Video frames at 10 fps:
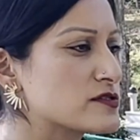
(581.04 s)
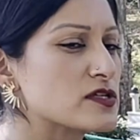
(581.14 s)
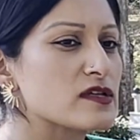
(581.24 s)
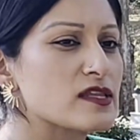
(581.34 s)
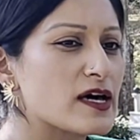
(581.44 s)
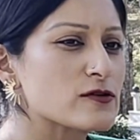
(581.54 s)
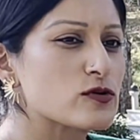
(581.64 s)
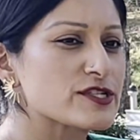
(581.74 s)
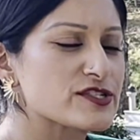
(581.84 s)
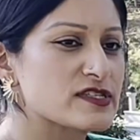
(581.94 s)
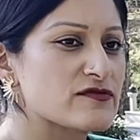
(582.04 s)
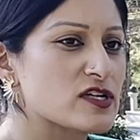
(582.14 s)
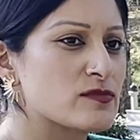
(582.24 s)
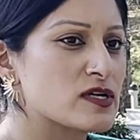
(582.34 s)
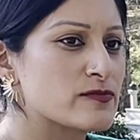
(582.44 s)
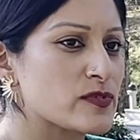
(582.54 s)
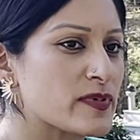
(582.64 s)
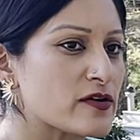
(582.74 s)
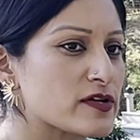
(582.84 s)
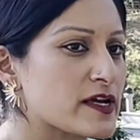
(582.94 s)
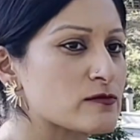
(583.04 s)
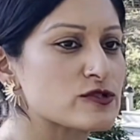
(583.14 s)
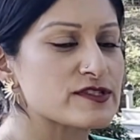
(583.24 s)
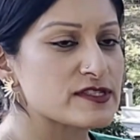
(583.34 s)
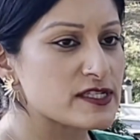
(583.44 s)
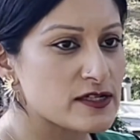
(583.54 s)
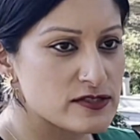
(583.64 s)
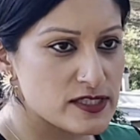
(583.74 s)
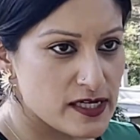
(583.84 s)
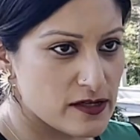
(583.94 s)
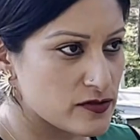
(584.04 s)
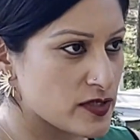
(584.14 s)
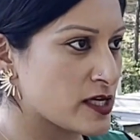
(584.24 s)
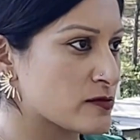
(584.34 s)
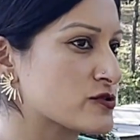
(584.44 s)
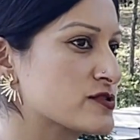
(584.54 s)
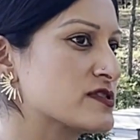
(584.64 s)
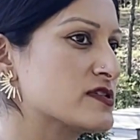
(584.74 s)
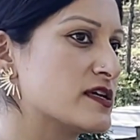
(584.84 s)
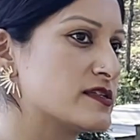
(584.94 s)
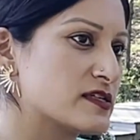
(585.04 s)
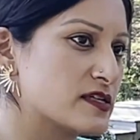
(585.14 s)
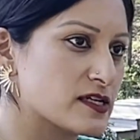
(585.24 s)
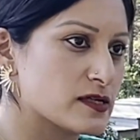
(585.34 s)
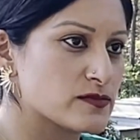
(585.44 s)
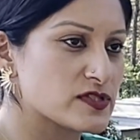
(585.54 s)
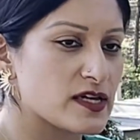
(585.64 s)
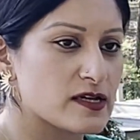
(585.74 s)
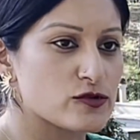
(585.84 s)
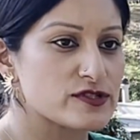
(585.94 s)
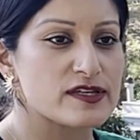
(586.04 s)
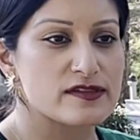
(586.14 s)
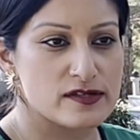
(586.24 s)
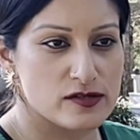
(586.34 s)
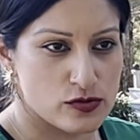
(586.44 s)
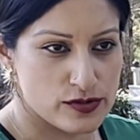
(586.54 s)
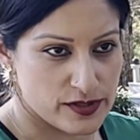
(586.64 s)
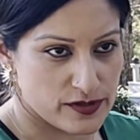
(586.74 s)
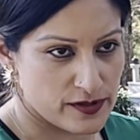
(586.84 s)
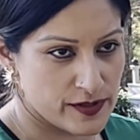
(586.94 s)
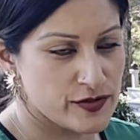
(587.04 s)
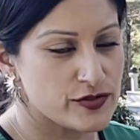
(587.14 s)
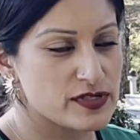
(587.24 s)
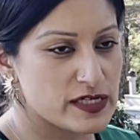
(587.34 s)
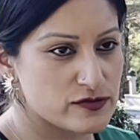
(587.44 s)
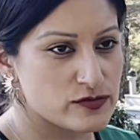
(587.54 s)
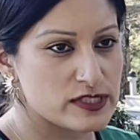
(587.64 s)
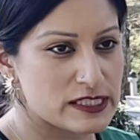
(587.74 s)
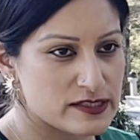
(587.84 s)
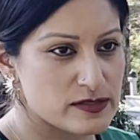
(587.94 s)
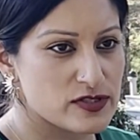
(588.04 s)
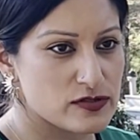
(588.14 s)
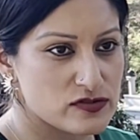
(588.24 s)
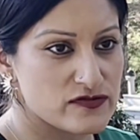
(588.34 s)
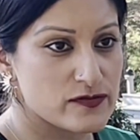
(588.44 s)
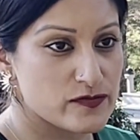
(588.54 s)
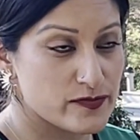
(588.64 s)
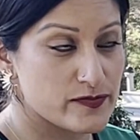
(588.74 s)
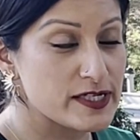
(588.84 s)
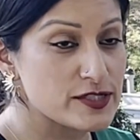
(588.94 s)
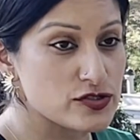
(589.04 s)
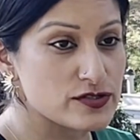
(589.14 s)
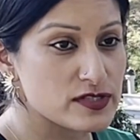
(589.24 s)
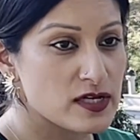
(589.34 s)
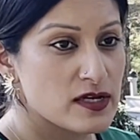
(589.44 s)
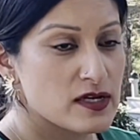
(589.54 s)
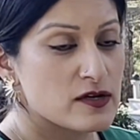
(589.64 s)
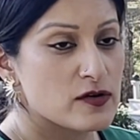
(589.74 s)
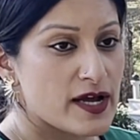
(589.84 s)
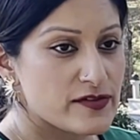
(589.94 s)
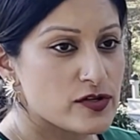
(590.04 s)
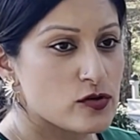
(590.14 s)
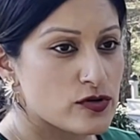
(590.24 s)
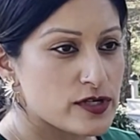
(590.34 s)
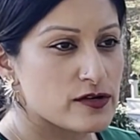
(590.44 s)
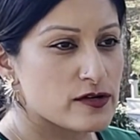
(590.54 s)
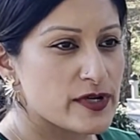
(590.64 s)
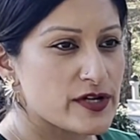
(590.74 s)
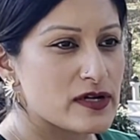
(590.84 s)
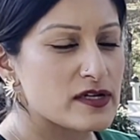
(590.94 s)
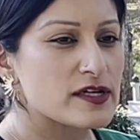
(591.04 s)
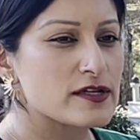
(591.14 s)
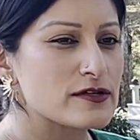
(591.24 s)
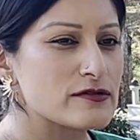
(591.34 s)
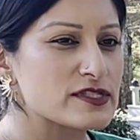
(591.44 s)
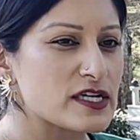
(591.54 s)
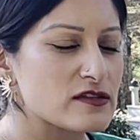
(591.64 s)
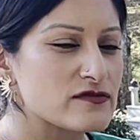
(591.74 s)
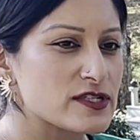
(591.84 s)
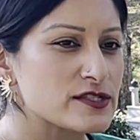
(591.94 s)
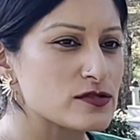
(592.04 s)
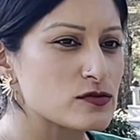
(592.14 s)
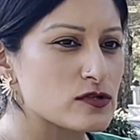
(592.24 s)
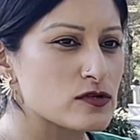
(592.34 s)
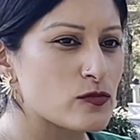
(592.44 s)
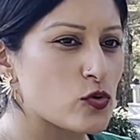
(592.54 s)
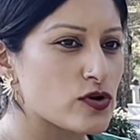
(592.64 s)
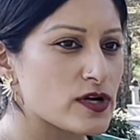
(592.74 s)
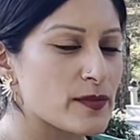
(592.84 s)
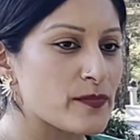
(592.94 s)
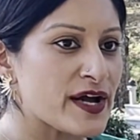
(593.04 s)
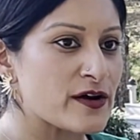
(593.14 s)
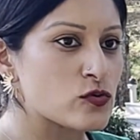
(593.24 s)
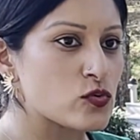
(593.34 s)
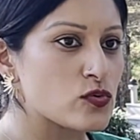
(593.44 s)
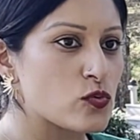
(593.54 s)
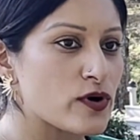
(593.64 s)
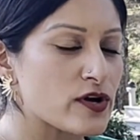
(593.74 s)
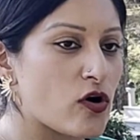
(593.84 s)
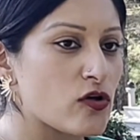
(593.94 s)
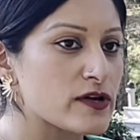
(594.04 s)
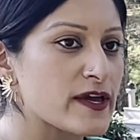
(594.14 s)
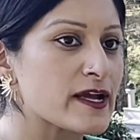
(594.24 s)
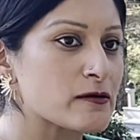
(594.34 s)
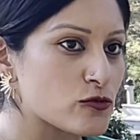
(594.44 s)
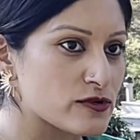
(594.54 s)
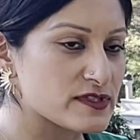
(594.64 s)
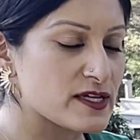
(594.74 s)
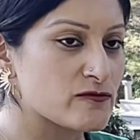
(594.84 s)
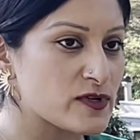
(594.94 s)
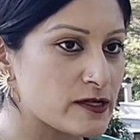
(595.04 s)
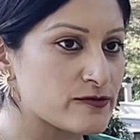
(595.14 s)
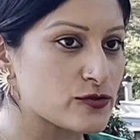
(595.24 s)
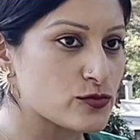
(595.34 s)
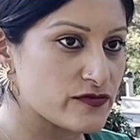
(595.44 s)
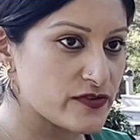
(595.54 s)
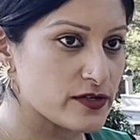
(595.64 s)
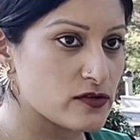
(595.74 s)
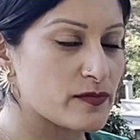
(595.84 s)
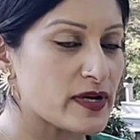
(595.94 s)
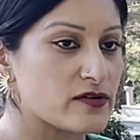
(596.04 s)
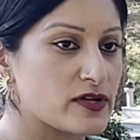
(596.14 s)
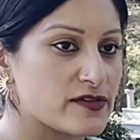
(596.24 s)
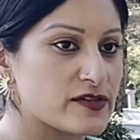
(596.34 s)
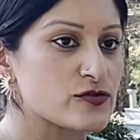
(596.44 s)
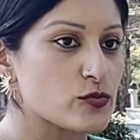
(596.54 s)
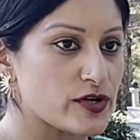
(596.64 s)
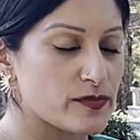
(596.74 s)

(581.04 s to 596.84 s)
a lot of questions have come up about cameras in downtown, cameras in ATMs, cameras at the courtyard. I know you guys released some of those pictures at the Courtyard Marriott. Can you delve into a little more about what all cameras have been able to reveal about Nathan's